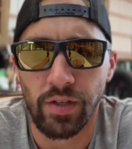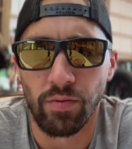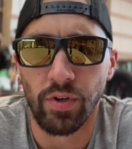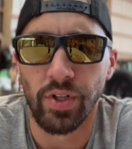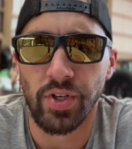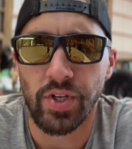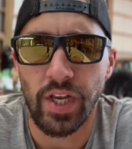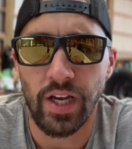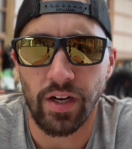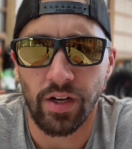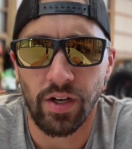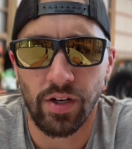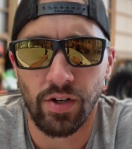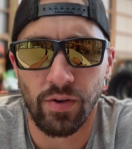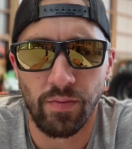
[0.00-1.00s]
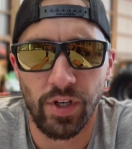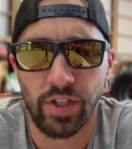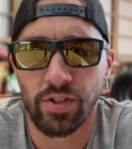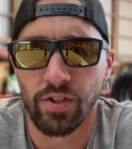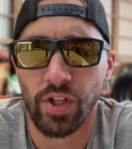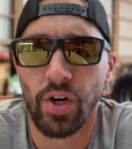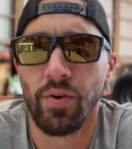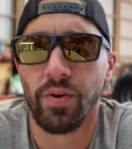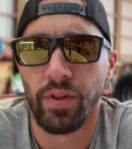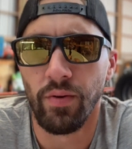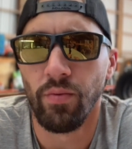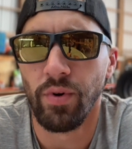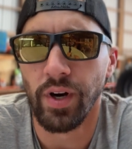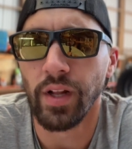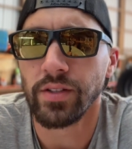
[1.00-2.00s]
really can't go much lower than
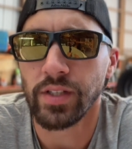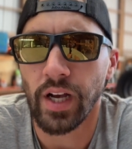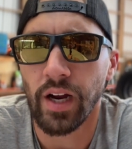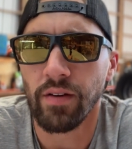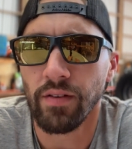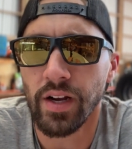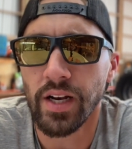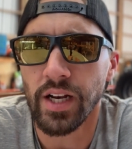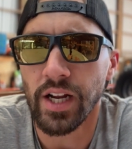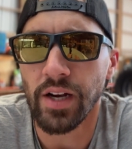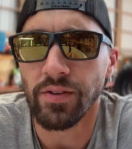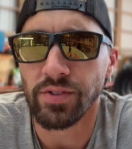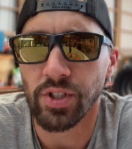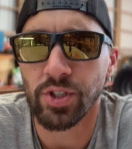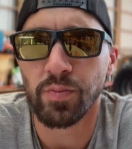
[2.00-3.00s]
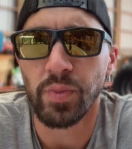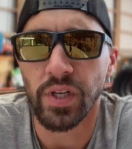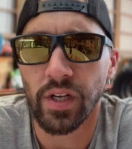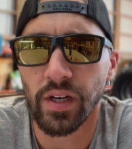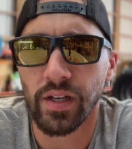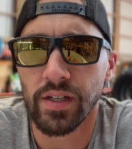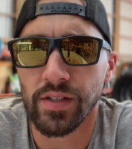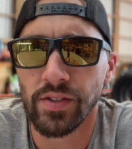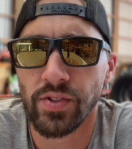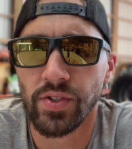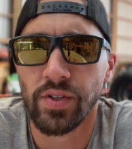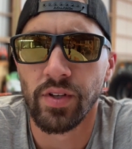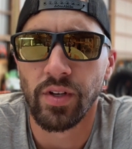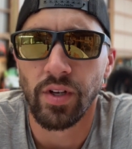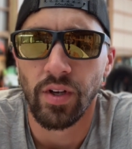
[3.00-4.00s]
what it's at right now, just
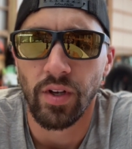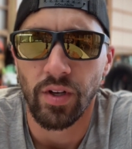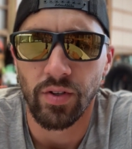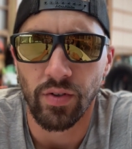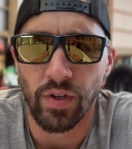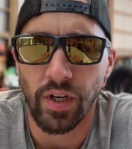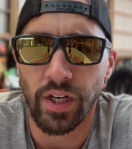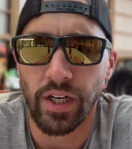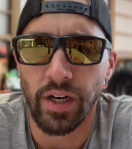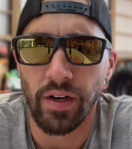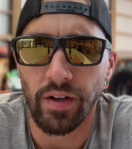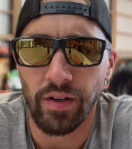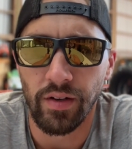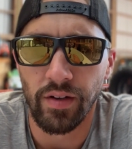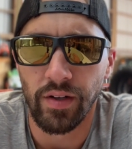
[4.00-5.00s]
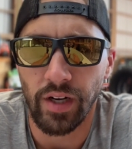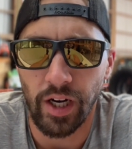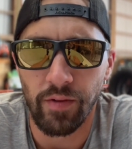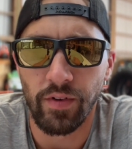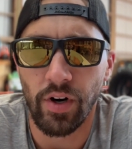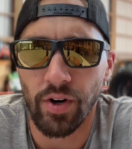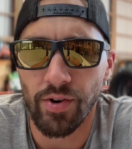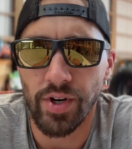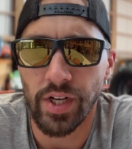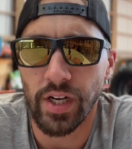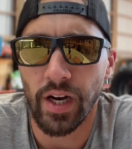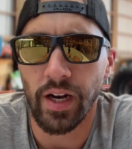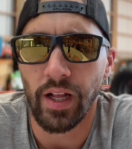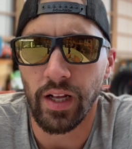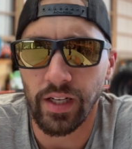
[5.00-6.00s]
because I've already
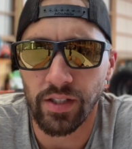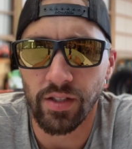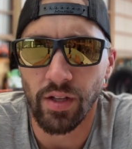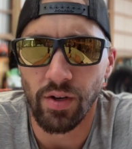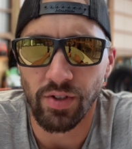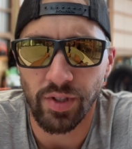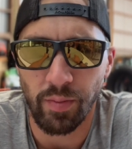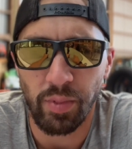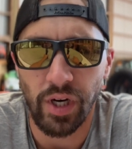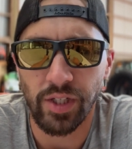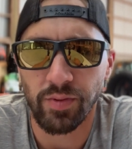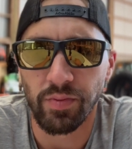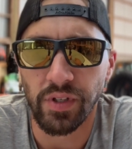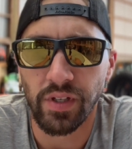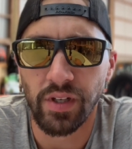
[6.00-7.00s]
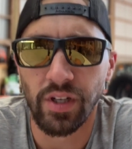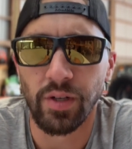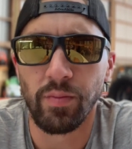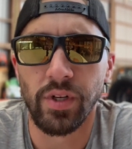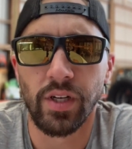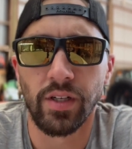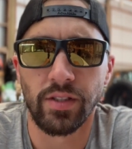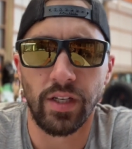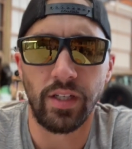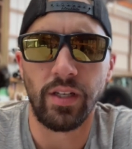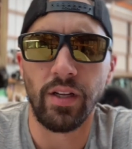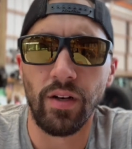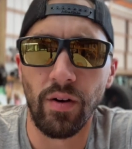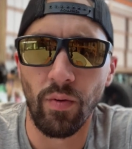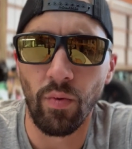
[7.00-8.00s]
got it as low as I possibly could because I
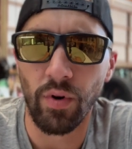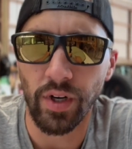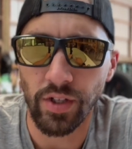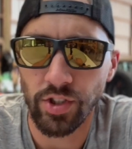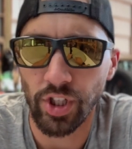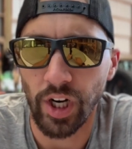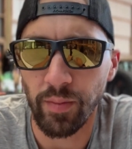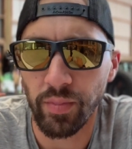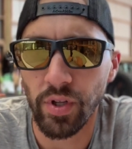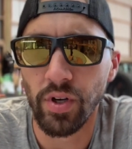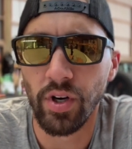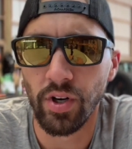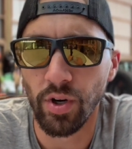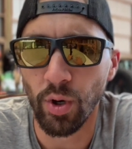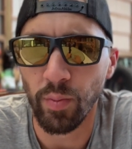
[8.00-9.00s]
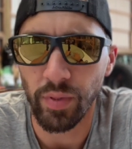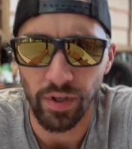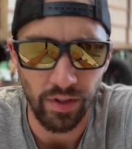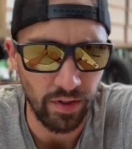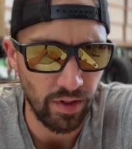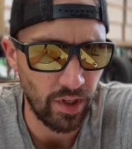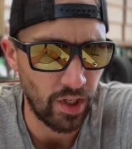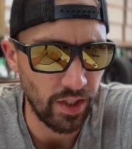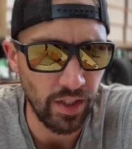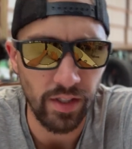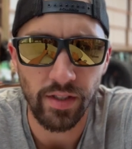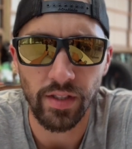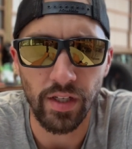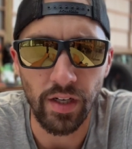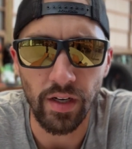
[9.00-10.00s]
didn't want to chop the hood open on
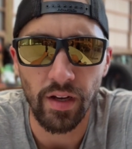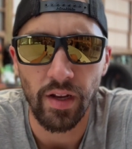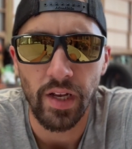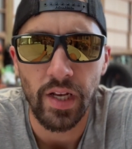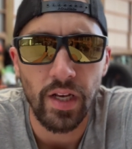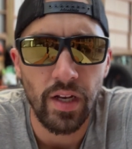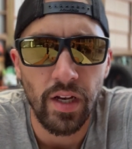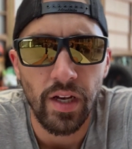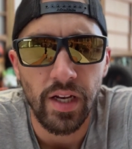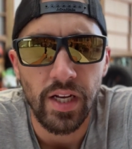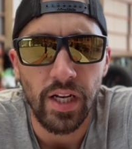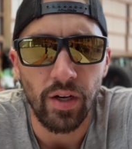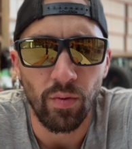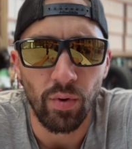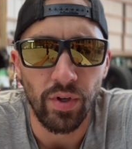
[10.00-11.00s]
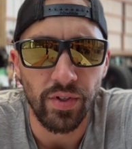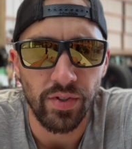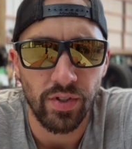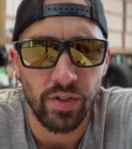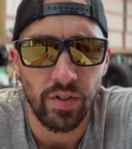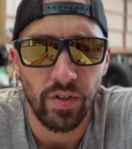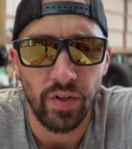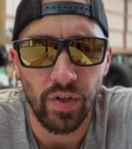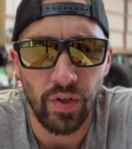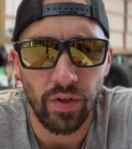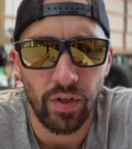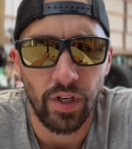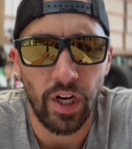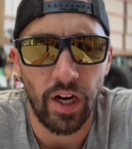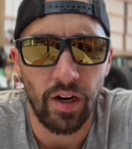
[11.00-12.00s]
this thing. It was
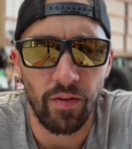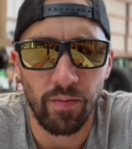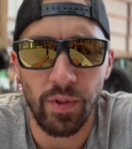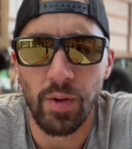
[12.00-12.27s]
kind of the